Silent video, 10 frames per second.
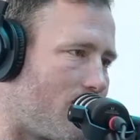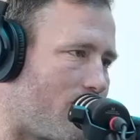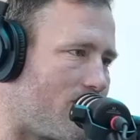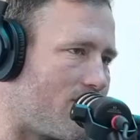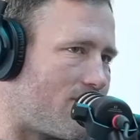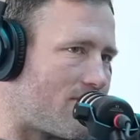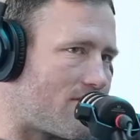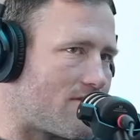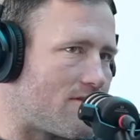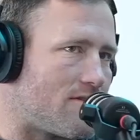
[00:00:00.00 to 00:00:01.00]
It
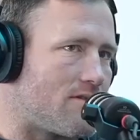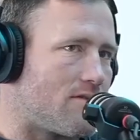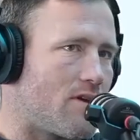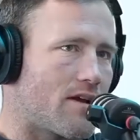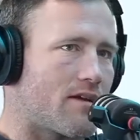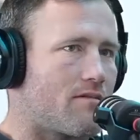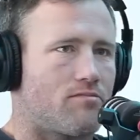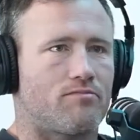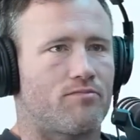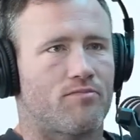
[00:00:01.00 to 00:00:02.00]
was like,
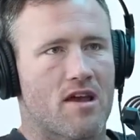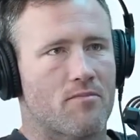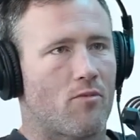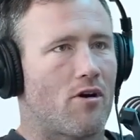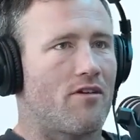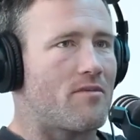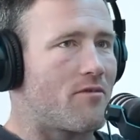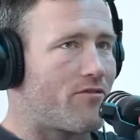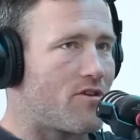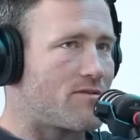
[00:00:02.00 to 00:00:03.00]
had my wife,
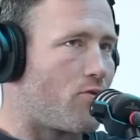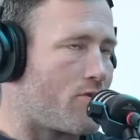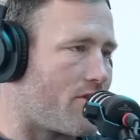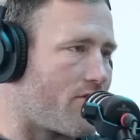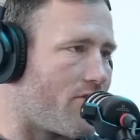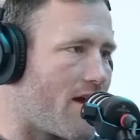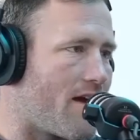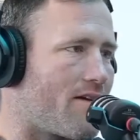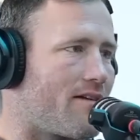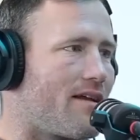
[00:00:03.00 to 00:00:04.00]
had my firstborn in the
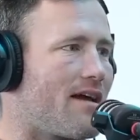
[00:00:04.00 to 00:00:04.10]
crowd,